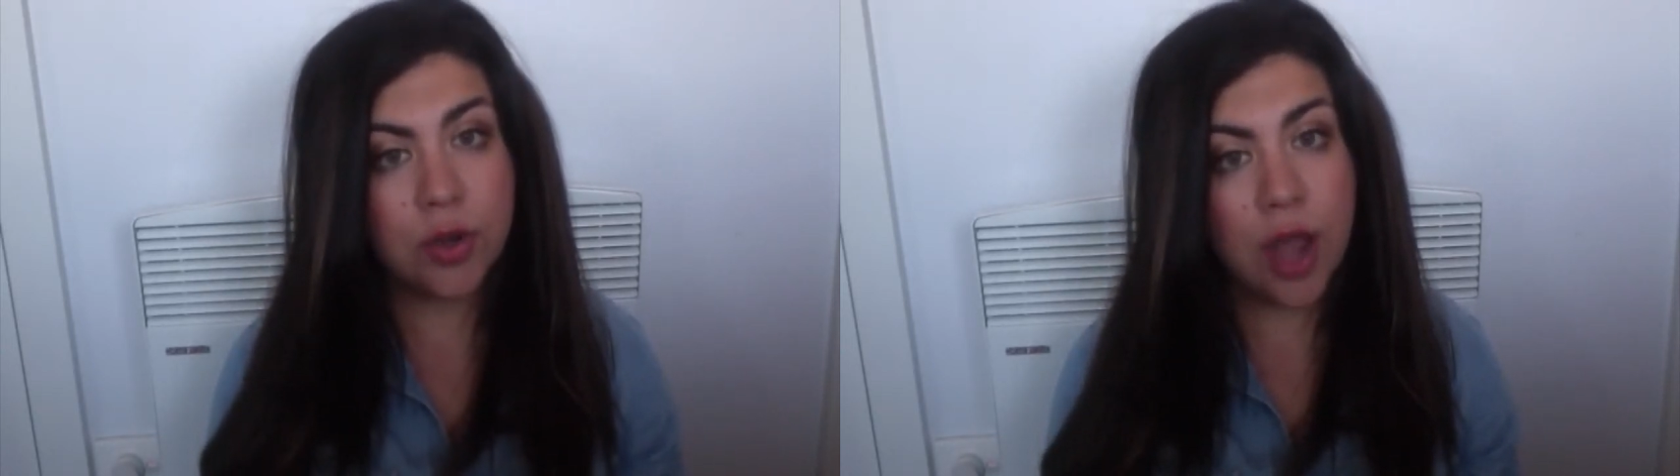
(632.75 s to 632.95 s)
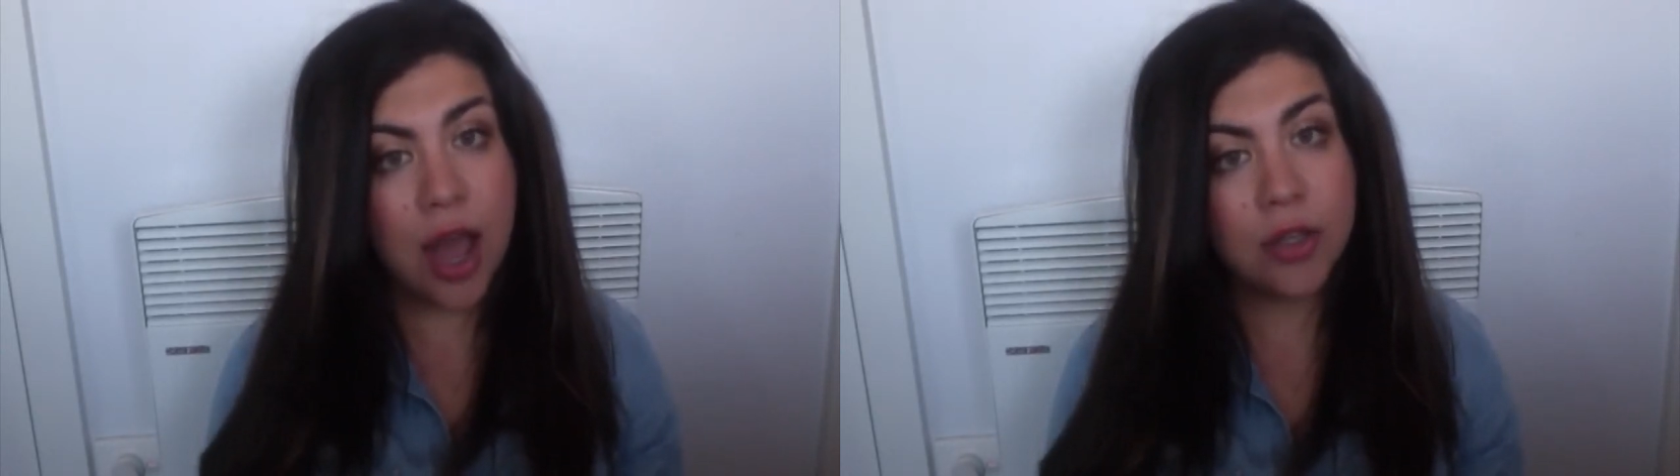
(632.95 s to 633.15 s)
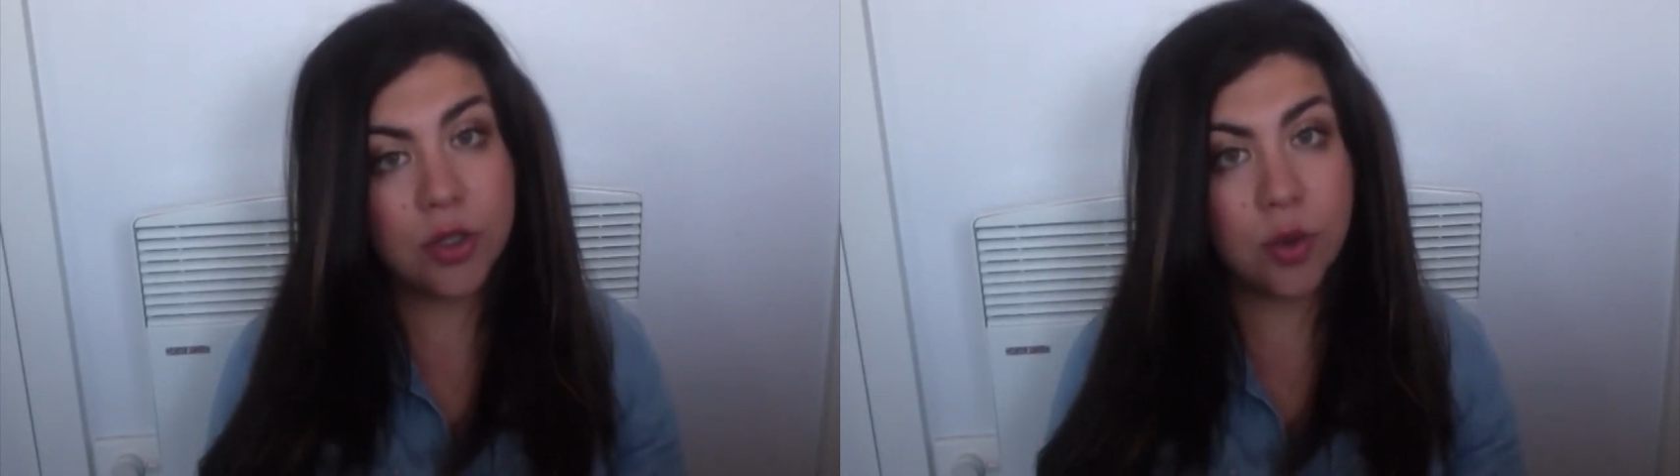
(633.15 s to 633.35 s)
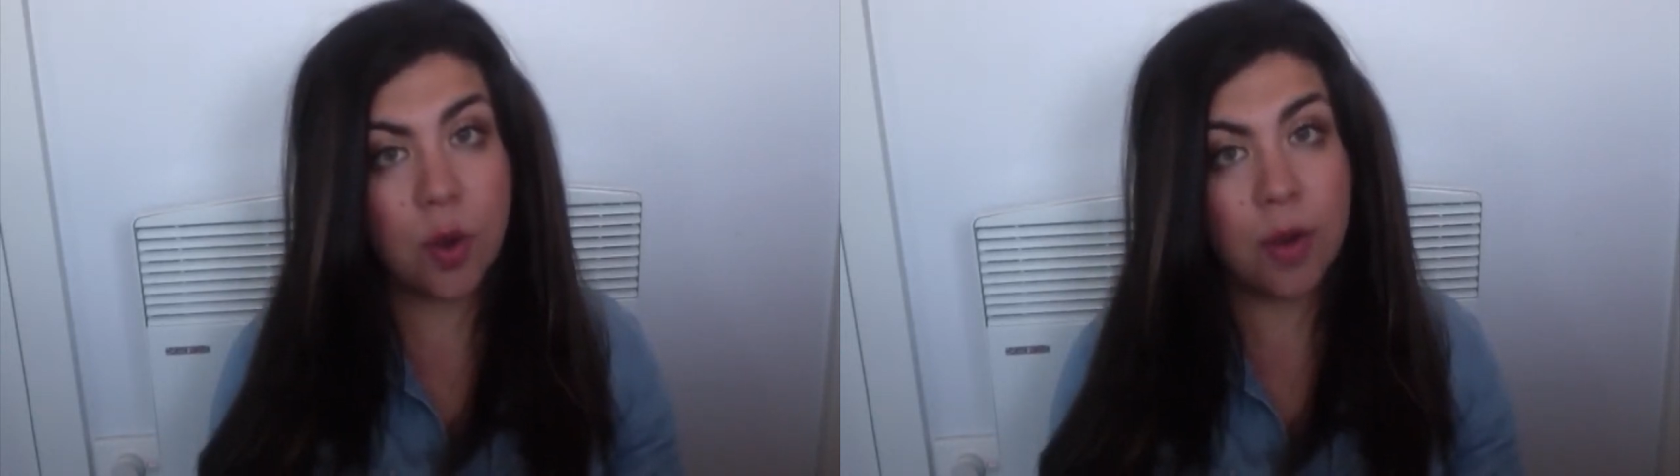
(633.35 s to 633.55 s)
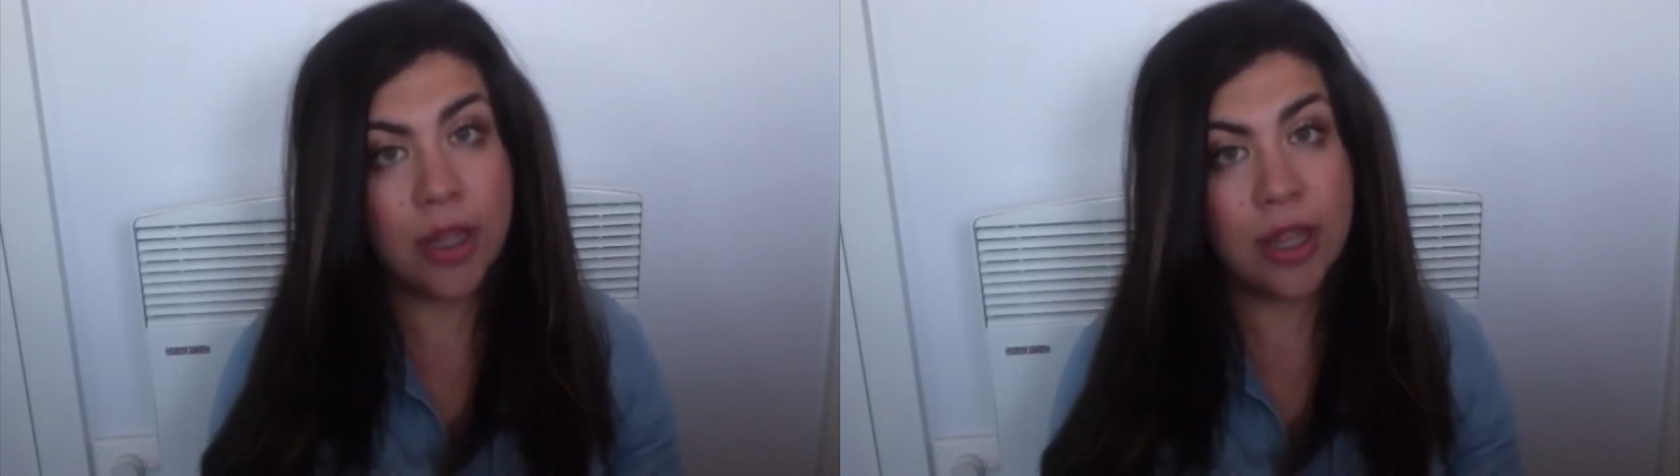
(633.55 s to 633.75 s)
who aren't
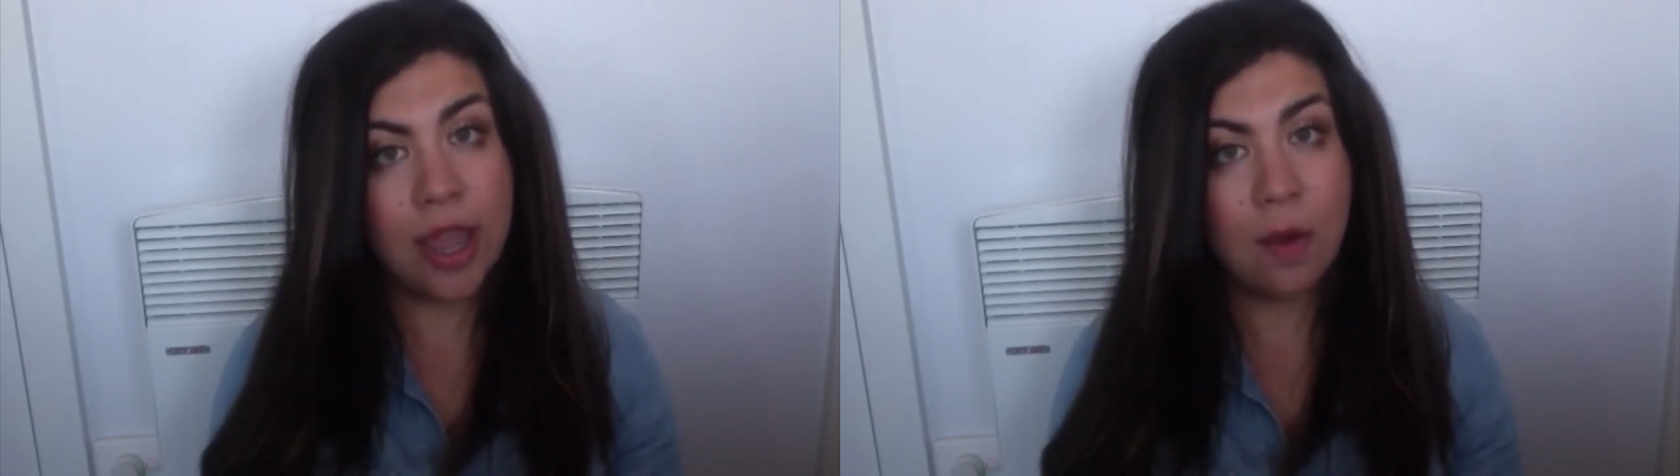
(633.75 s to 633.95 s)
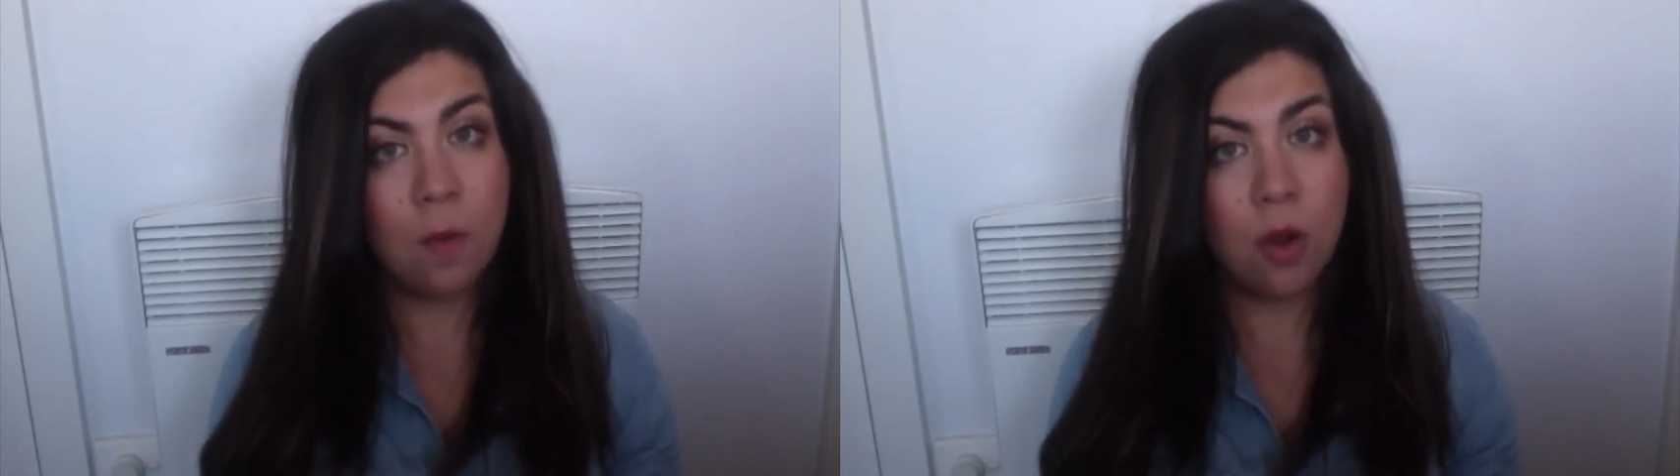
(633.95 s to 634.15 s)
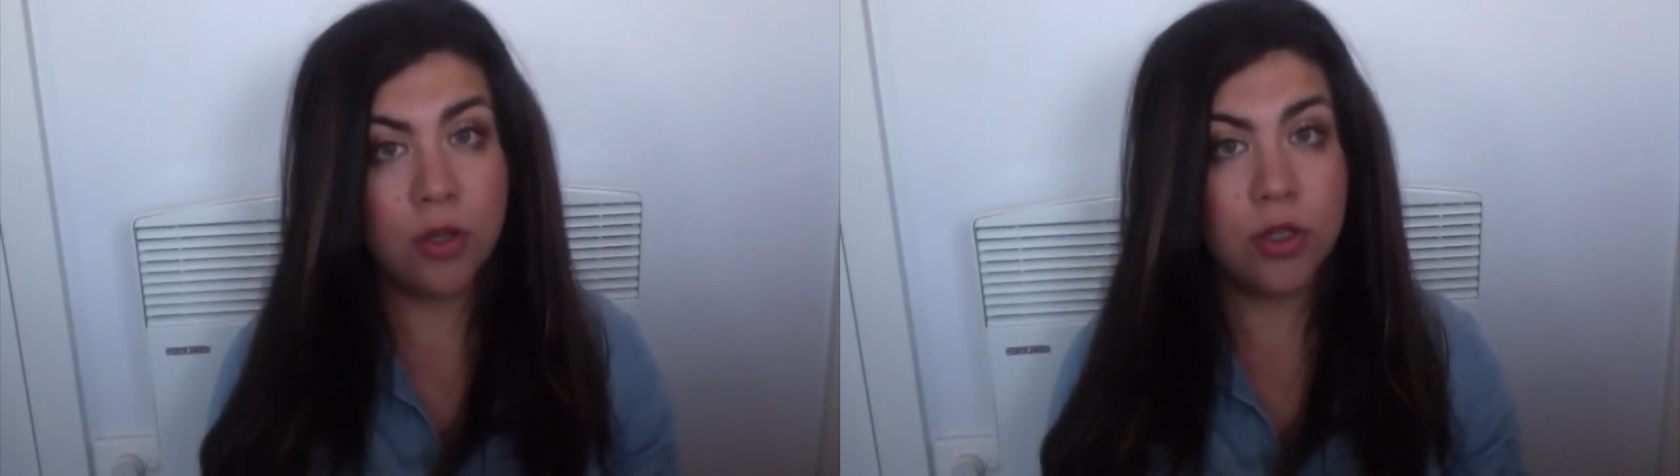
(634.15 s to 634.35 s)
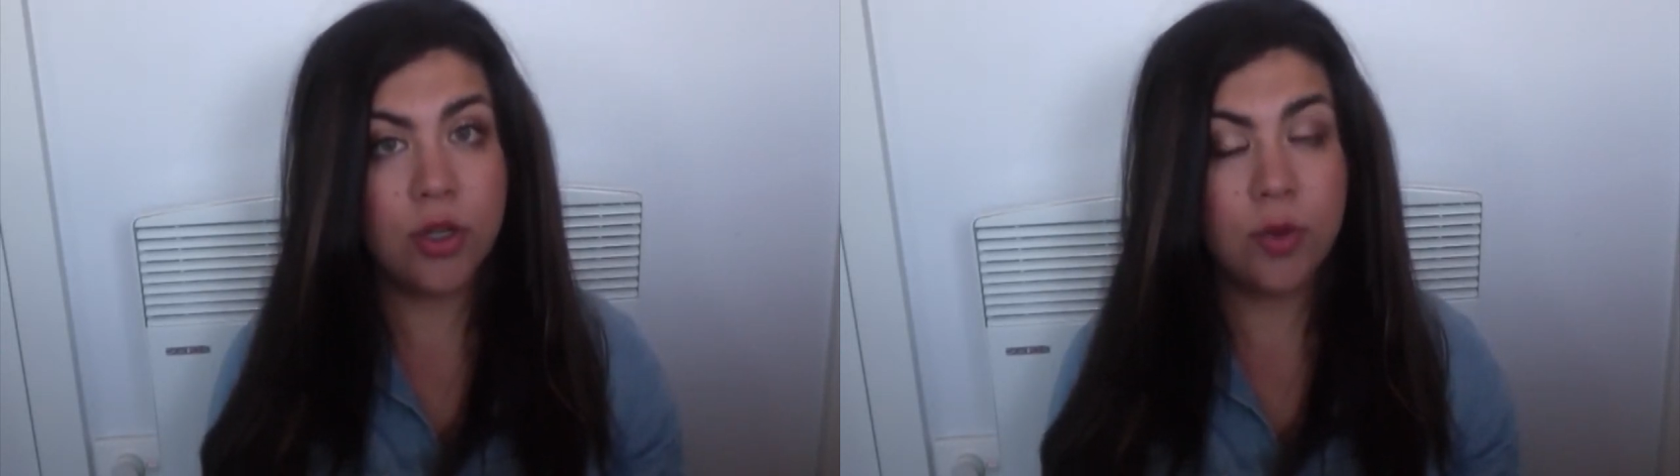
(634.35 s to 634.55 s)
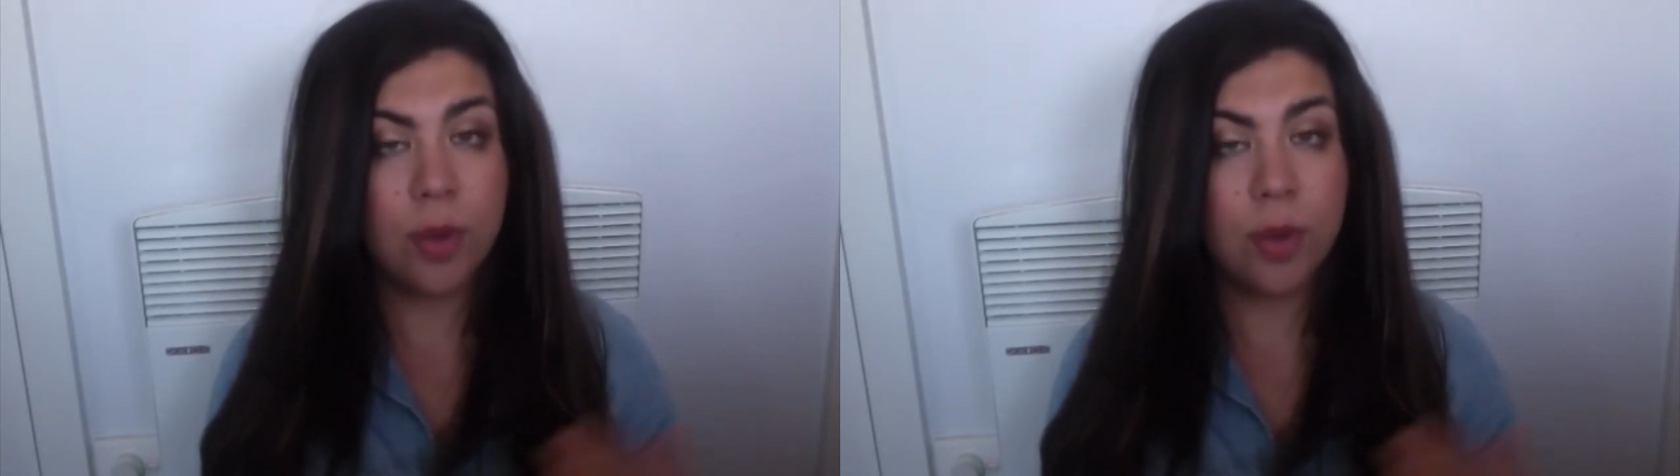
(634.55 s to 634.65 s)
sure whether they want to